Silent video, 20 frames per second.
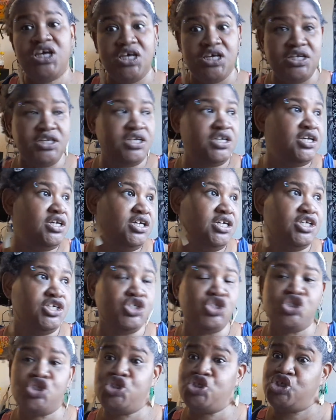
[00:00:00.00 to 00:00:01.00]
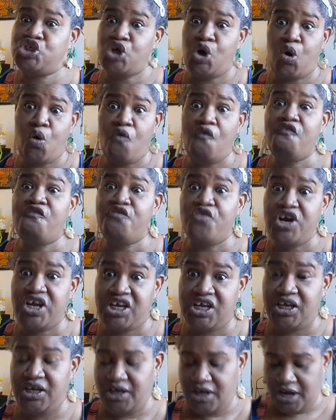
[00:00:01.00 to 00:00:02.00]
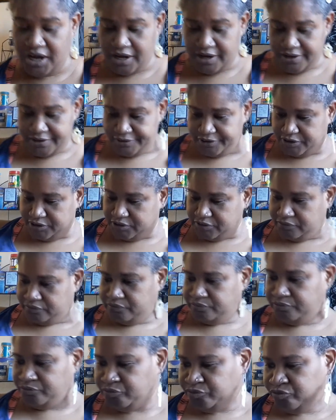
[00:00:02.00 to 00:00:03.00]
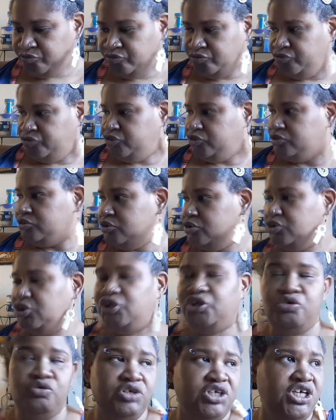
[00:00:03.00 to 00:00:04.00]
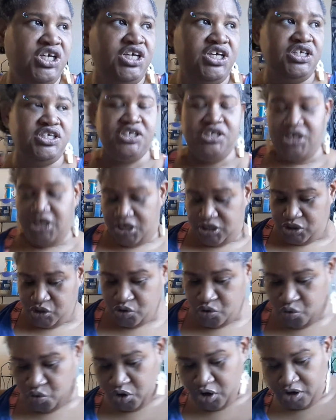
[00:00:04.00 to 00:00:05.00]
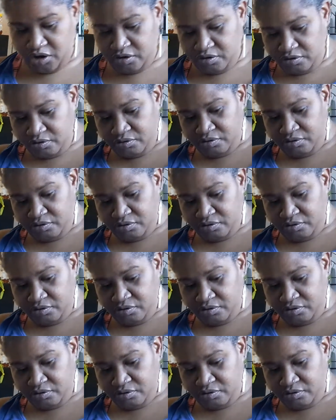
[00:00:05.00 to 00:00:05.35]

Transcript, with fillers: It is so freaking hot. The little kids next door,